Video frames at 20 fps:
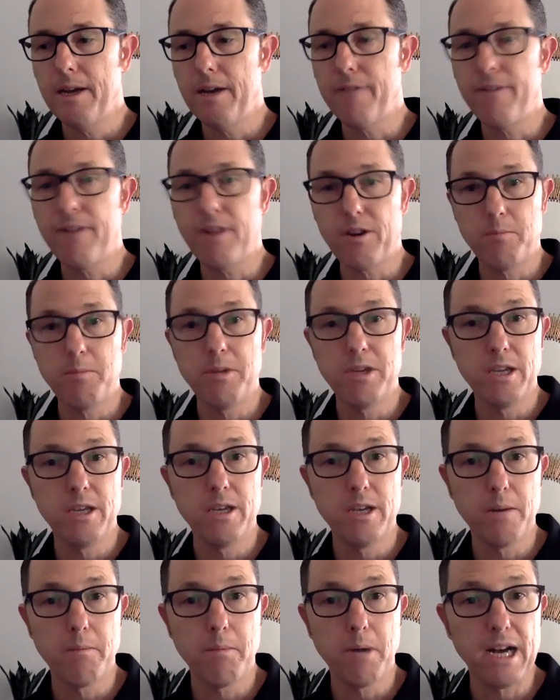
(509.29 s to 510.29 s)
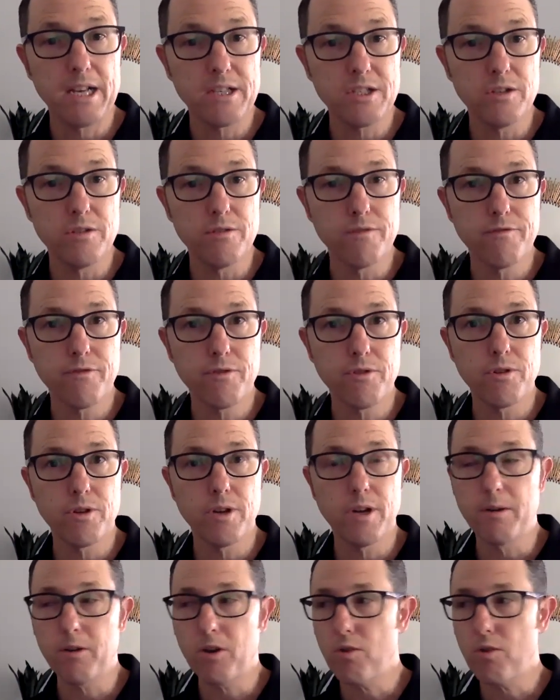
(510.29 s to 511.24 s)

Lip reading: found to be positive for